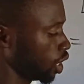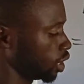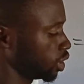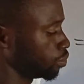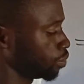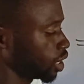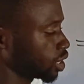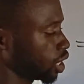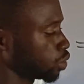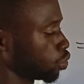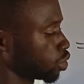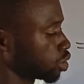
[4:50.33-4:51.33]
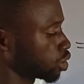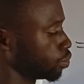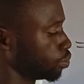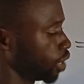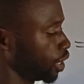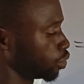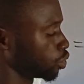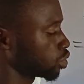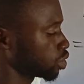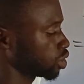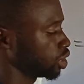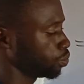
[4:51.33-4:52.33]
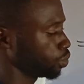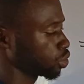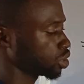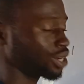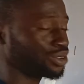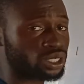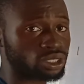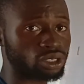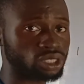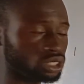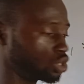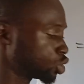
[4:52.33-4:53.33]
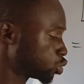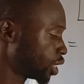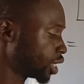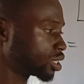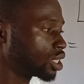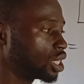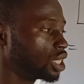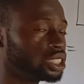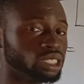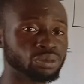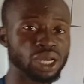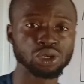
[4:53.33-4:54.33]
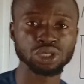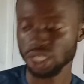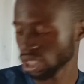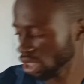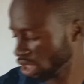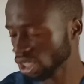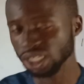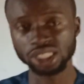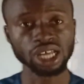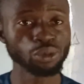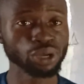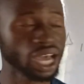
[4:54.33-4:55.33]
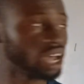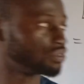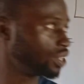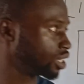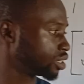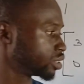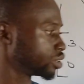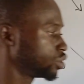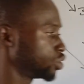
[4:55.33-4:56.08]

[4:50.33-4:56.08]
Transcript: And then my answer is what? Minus 3. Because 0 is nothing. Just write the minus 3 that we have there.